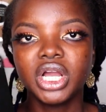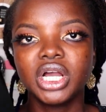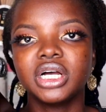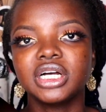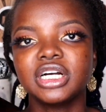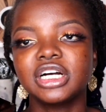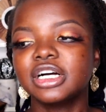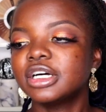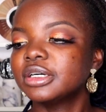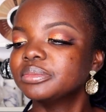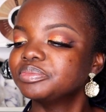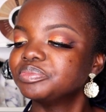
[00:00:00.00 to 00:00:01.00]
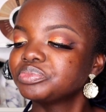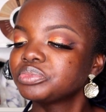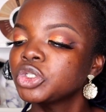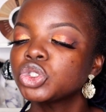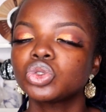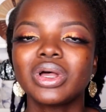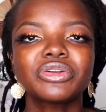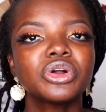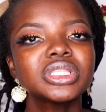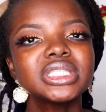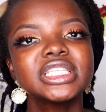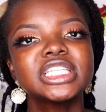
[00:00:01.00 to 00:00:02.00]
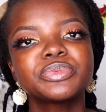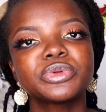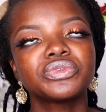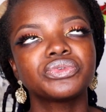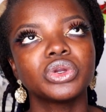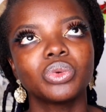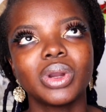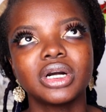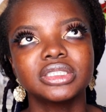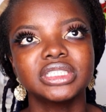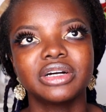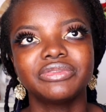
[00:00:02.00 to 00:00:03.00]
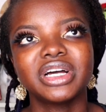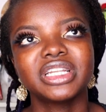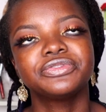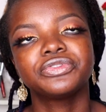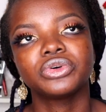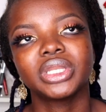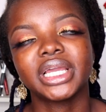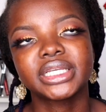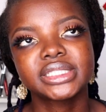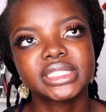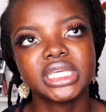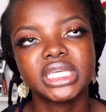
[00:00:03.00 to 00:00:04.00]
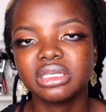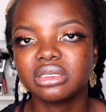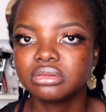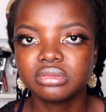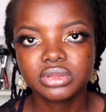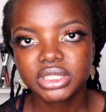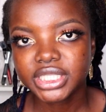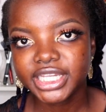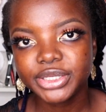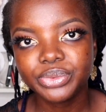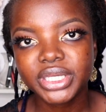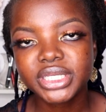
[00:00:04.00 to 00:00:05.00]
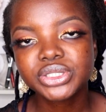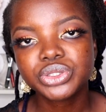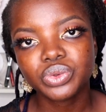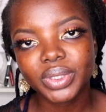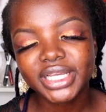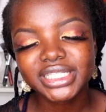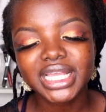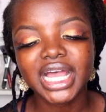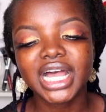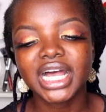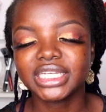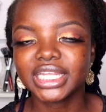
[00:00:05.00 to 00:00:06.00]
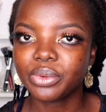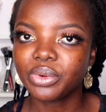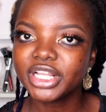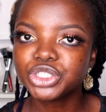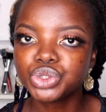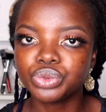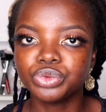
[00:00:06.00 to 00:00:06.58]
So I've gotten this product for a while now. I've had it for like, say, 3 weeks, 2 weeks, and I wanted to